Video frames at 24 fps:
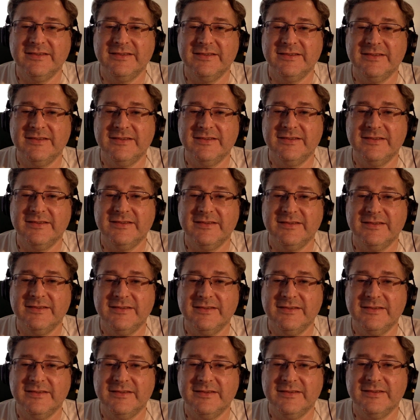
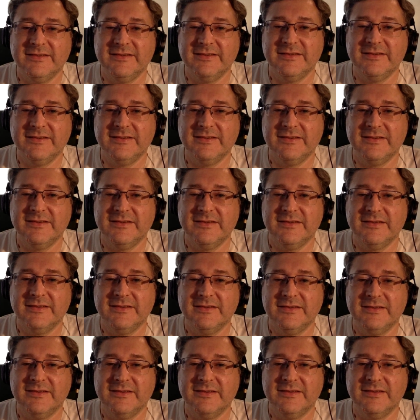
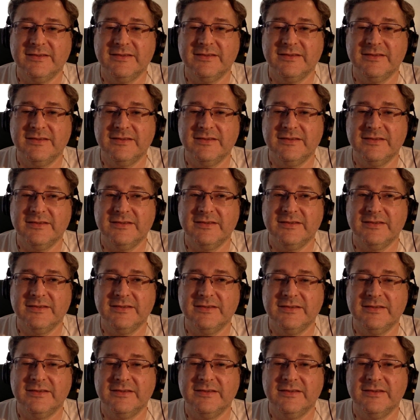
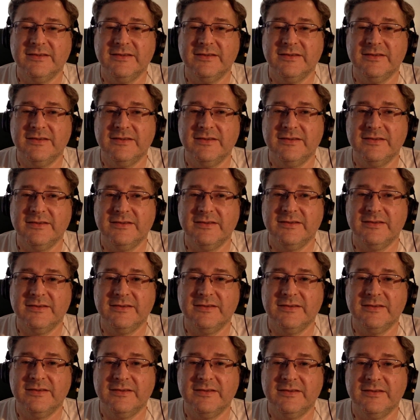
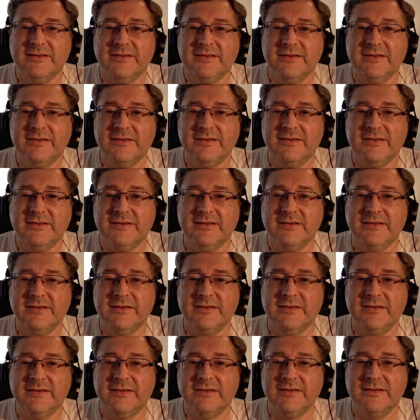
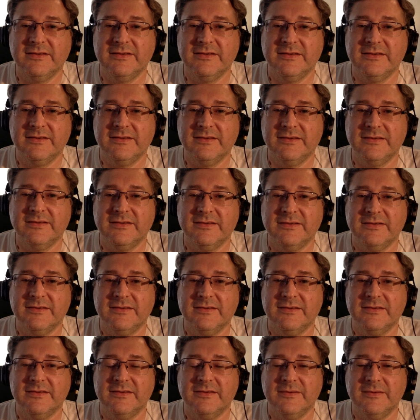
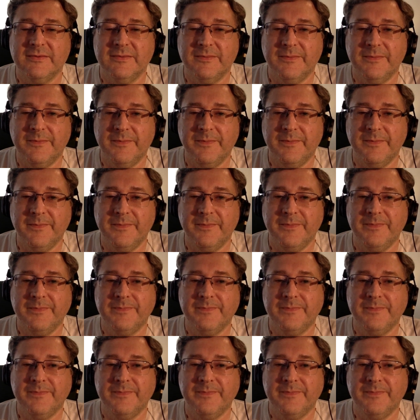(silent)